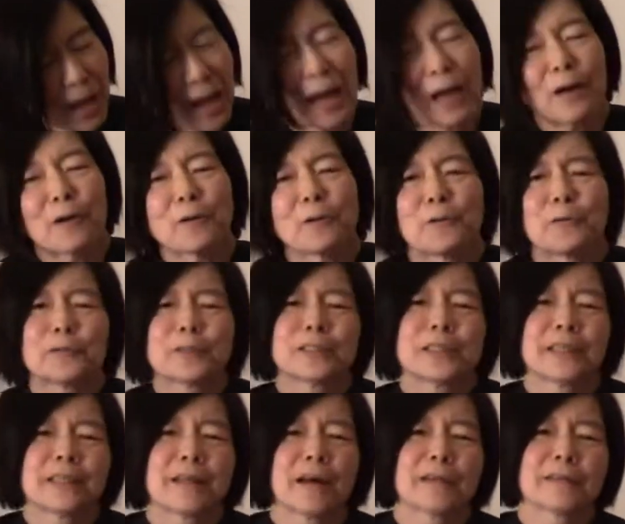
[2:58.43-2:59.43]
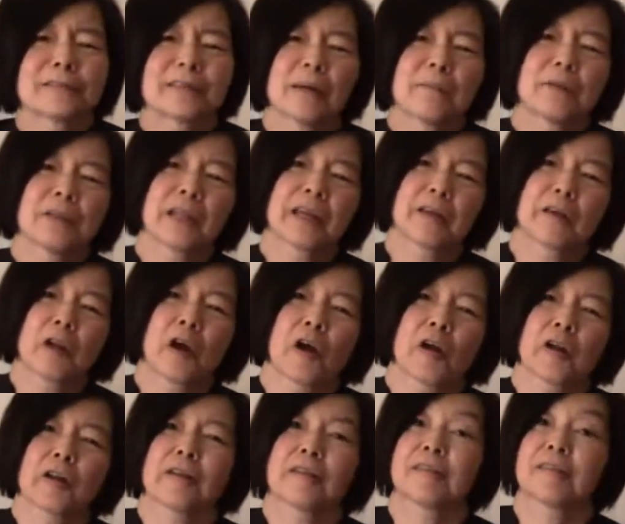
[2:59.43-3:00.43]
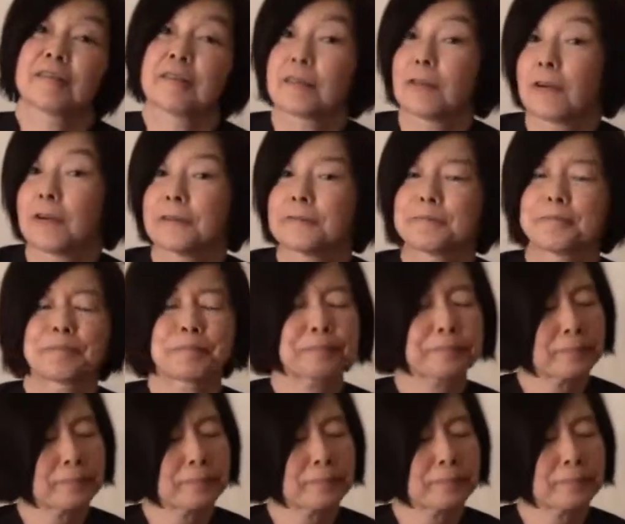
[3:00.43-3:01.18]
how did Ensemble Leonarda start?